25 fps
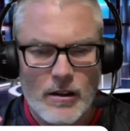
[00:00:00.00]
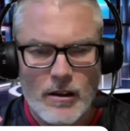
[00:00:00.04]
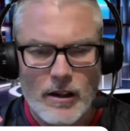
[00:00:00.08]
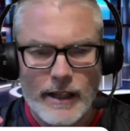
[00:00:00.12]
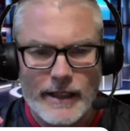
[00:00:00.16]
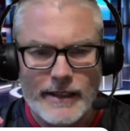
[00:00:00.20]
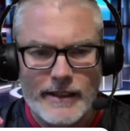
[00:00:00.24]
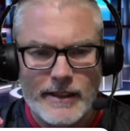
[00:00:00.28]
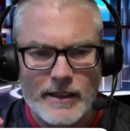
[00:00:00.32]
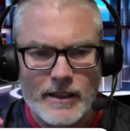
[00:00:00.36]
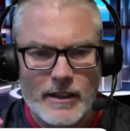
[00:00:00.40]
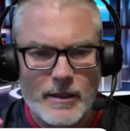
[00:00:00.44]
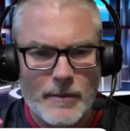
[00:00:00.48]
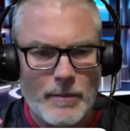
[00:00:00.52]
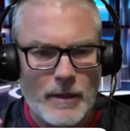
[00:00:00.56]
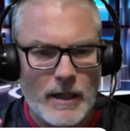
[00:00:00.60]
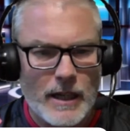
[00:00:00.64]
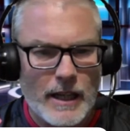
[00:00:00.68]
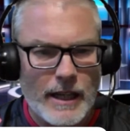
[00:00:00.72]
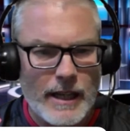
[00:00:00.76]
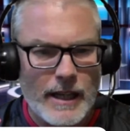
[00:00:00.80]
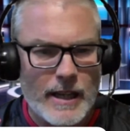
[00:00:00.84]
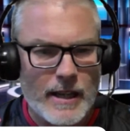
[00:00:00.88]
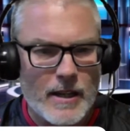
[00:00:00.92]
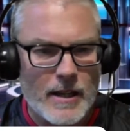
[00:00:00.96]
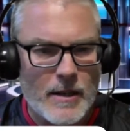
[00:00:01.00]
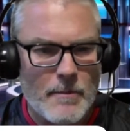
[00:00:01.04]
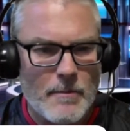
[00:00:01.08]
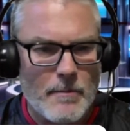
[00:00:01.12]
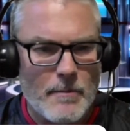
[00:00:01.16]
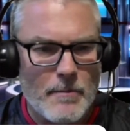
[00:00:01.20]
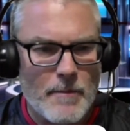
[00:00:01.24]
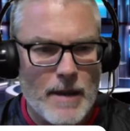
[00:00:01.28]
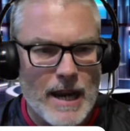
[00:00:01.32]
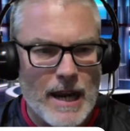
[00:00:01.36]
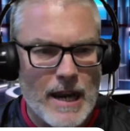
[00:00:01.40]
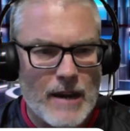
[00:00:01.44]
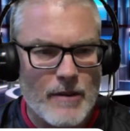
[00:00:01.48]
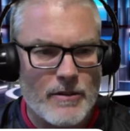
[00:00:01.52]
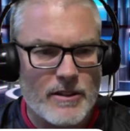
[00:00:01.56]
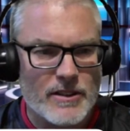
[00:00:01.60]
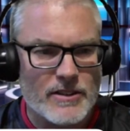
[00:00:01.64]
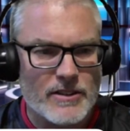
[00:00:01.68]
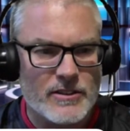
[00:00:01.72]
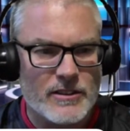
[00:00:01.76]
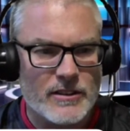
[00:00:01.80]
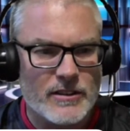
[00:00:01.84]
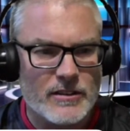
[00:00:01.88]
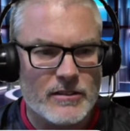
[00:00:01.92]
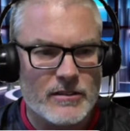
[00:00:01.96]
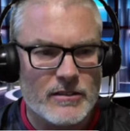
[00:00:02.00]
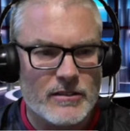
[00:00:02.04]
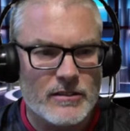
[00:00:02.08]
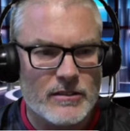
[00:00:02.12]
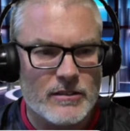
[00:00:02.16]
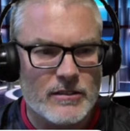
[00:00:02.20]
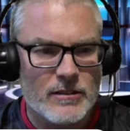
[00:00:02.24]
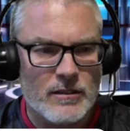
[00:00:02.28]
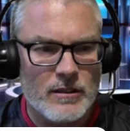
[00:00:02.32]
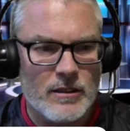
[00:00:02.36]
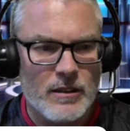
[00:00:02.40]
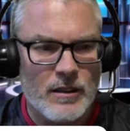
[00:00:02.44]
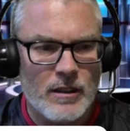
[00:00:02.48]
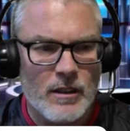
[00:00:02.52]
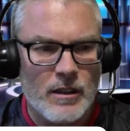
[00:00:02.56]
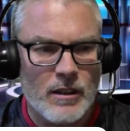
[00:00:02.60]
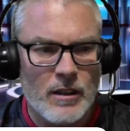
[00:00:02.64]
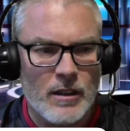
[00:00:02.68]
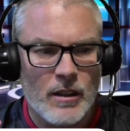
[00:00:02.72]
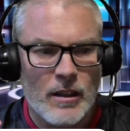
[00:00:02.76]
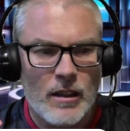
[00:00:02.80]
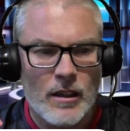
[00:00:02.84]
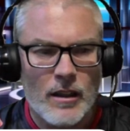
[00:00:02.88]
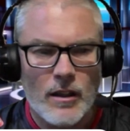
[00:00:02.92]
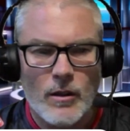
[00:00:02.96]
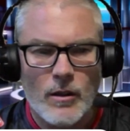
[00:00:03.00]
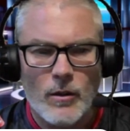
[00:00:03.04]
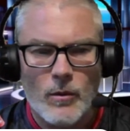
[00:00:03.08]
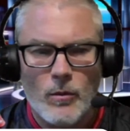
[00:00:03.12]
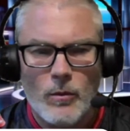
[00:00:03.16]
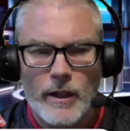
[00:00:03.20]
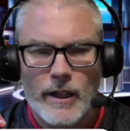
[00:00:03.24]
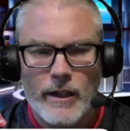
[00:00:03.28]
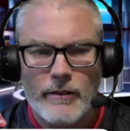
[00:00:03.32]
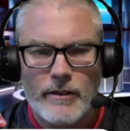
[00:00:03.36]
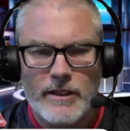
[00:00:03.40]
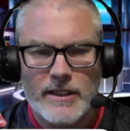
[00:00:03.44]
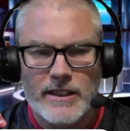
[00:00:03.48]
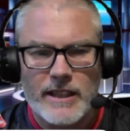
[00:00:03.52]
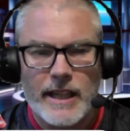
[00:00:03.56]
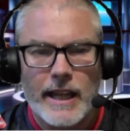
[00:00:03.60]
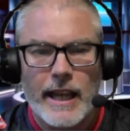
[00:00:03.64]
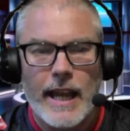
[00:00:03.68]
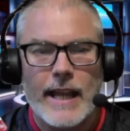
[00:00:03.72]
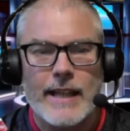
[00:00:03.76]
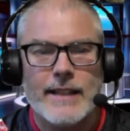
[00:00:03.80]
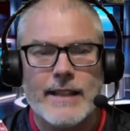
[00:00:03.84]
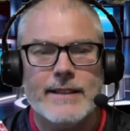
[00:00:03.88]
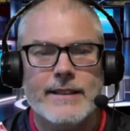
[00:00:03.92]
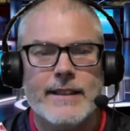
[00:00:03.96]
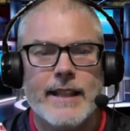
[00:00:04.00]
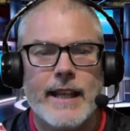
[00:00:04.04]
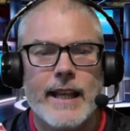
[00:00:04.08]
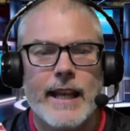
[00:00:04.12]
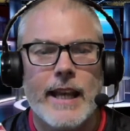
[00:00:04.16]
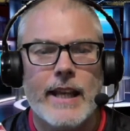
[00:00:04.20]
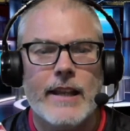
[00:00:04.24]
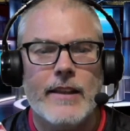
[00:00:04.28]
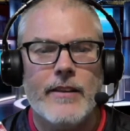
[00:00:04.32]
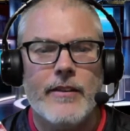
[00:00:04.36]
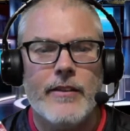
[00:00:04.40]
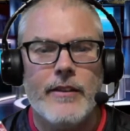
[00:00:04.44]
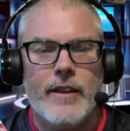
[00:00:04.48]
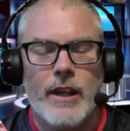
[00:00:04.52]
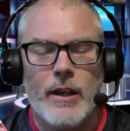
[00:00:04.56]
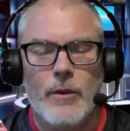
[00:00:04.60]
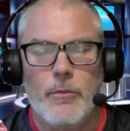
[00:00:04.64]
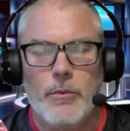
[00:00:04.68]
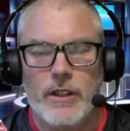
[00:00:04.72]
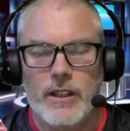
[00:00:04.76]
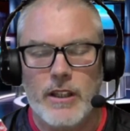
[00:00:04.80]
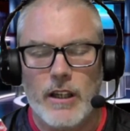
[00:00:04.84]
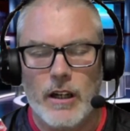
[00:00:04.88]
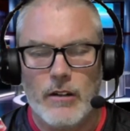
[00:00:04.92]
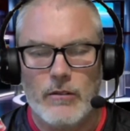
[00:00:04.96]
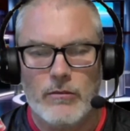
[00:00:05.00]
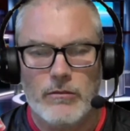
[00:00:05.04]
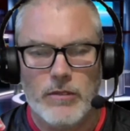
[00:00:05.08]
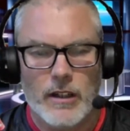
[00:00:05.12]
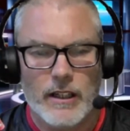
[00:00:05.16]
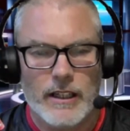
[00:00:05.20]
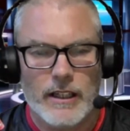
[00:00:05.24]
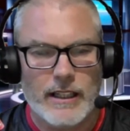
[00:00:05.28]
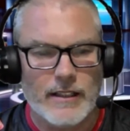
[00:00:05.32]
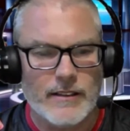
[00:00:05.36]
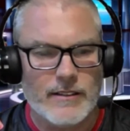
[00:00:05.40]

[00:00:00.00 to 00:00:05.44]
I did a player comparison. Where is it? Head to head. There we go. Right.